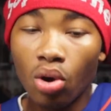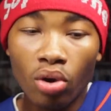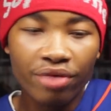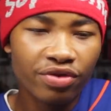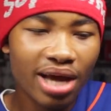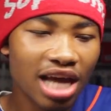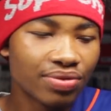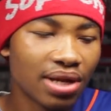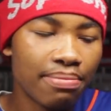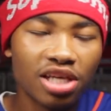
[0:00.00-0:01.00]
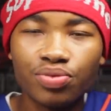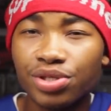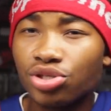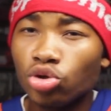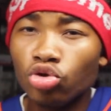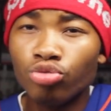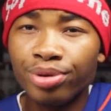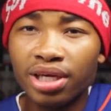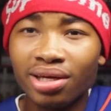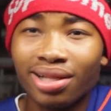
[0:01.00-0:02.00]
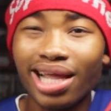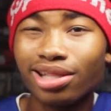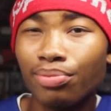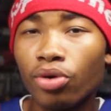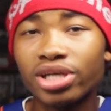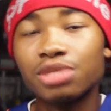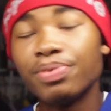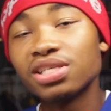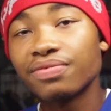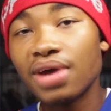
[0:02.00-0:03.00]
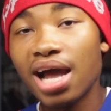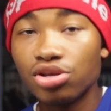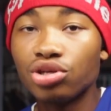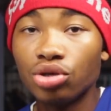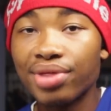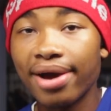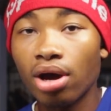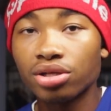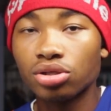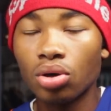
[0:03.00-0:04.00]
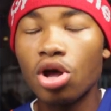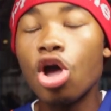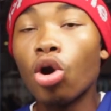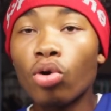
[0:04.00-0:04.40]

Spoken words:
Or if you guys want to mess with Subi, like the more expensive kind, you can do that also.